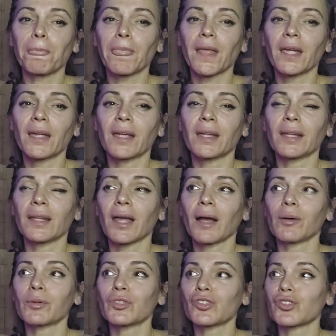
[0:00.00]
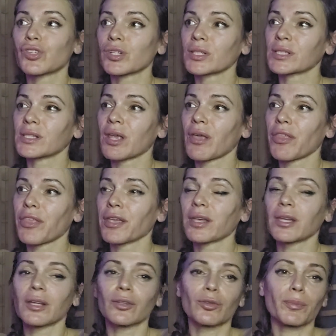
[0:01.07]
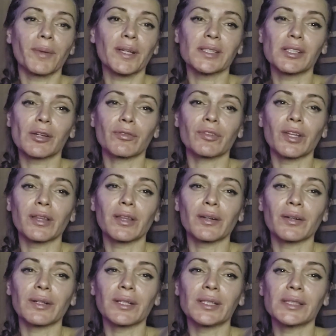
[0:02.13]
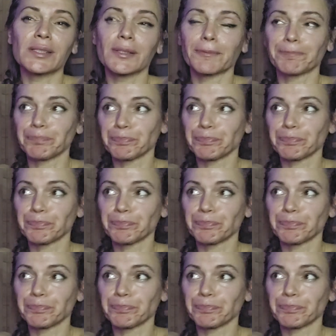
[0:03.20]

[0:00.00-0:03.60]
and I was just thinking to myself that there is,